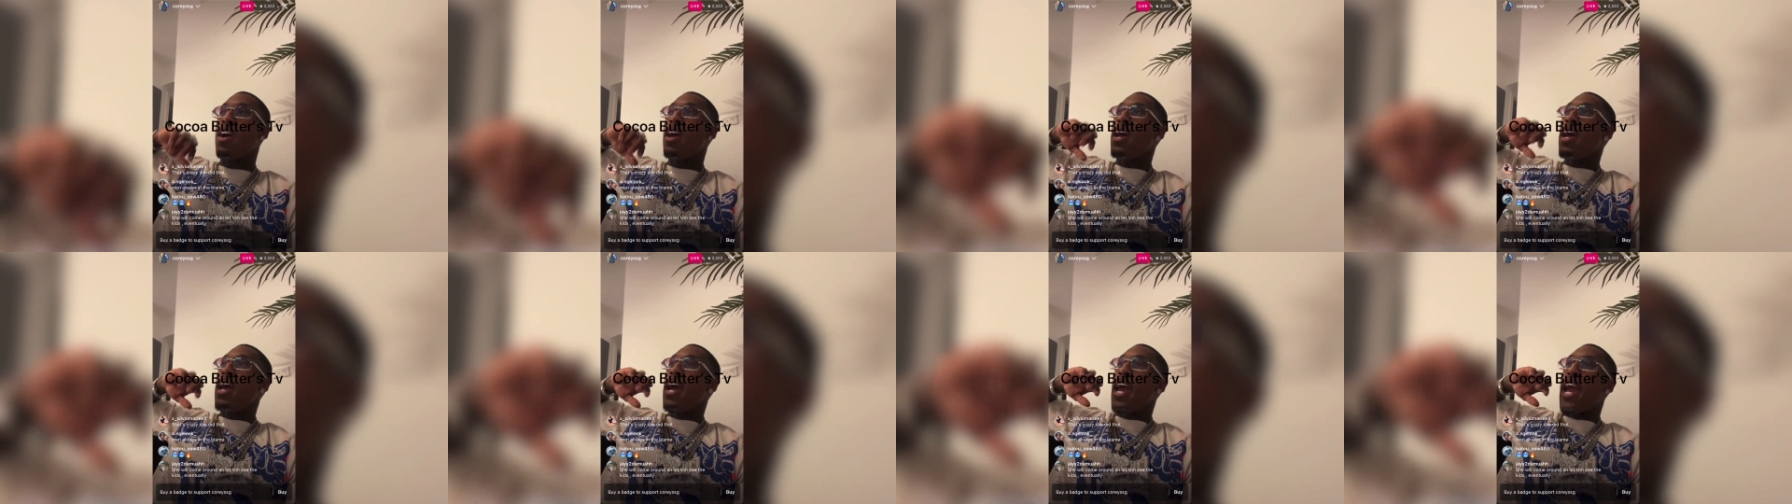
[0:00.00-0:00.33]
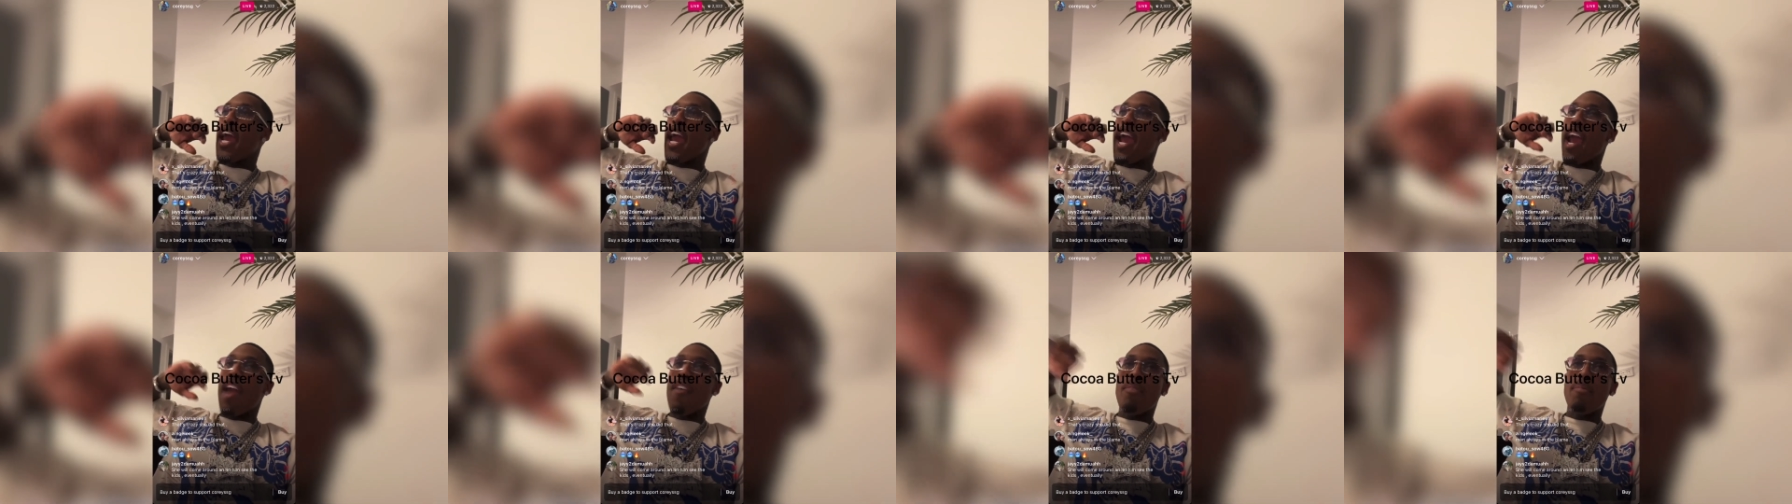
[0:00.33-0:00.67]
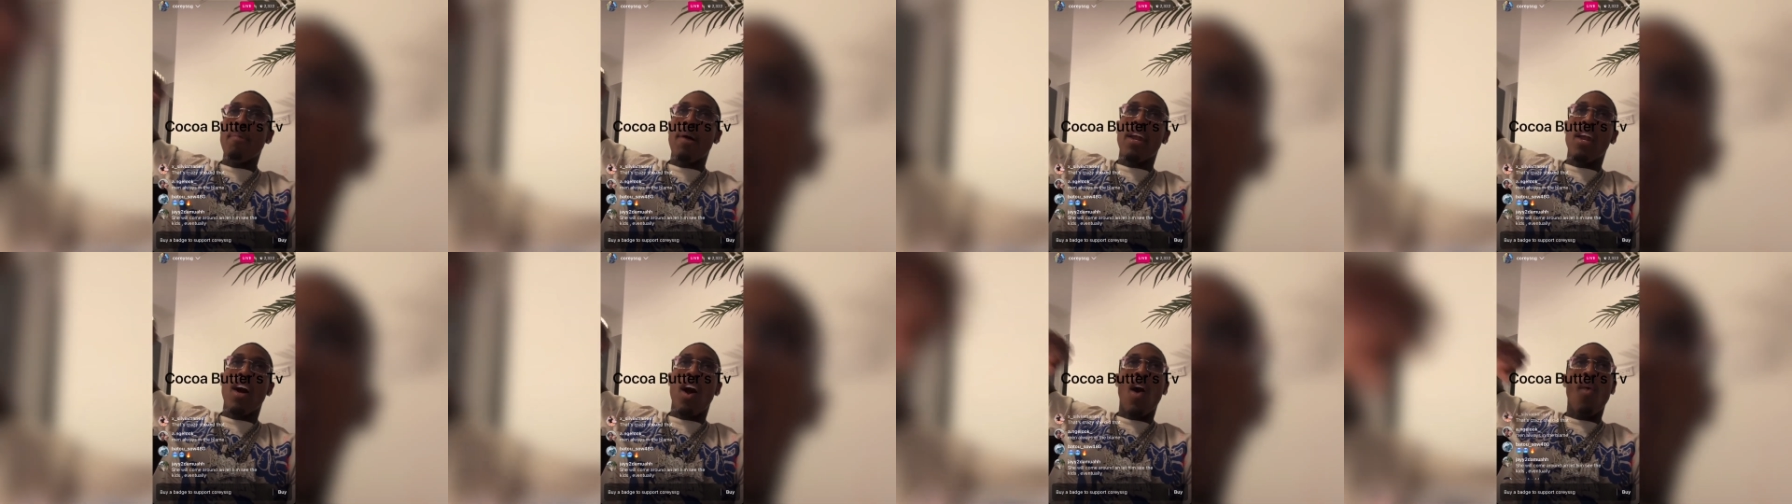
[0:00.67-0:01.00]
are.
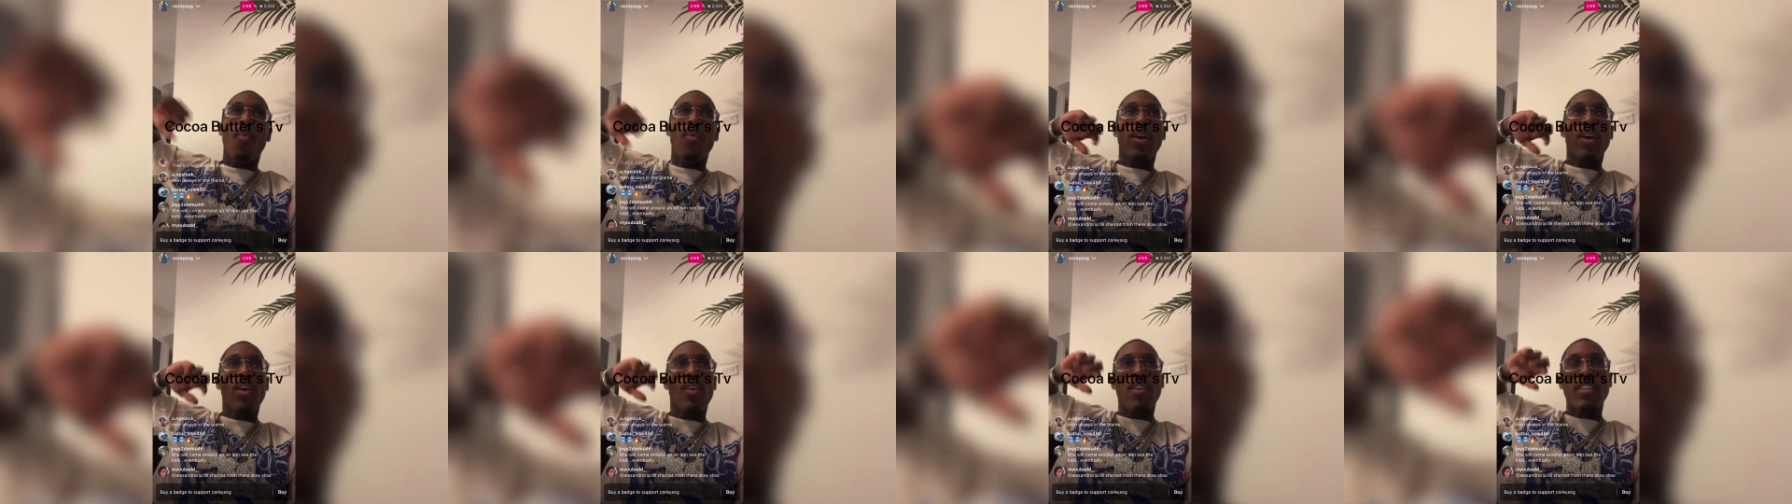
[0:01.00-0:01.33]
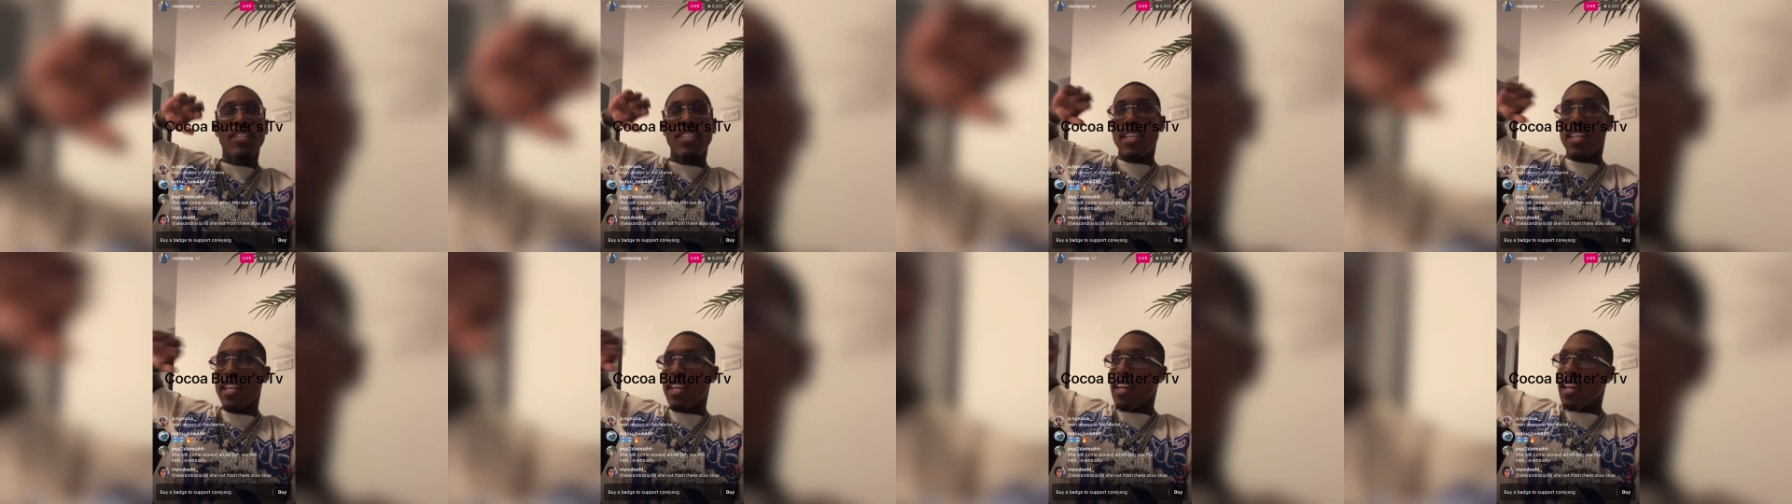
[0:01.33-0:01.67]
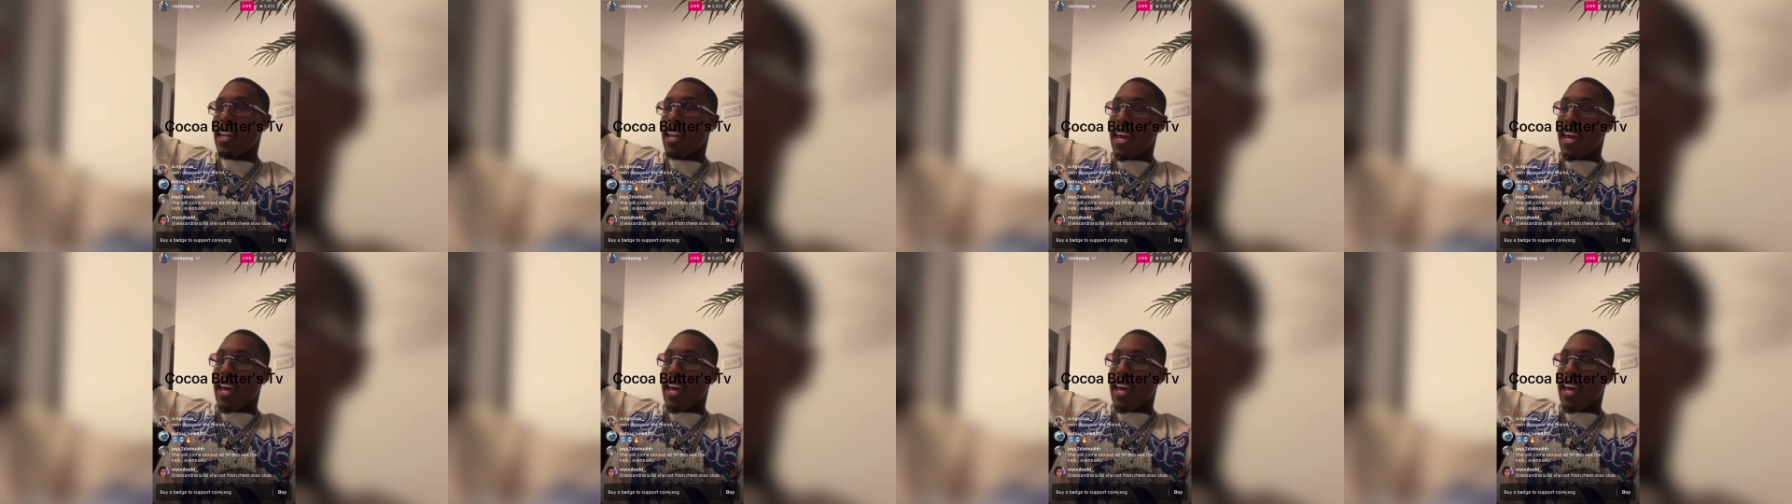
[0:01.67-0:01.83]
Everybody always going to the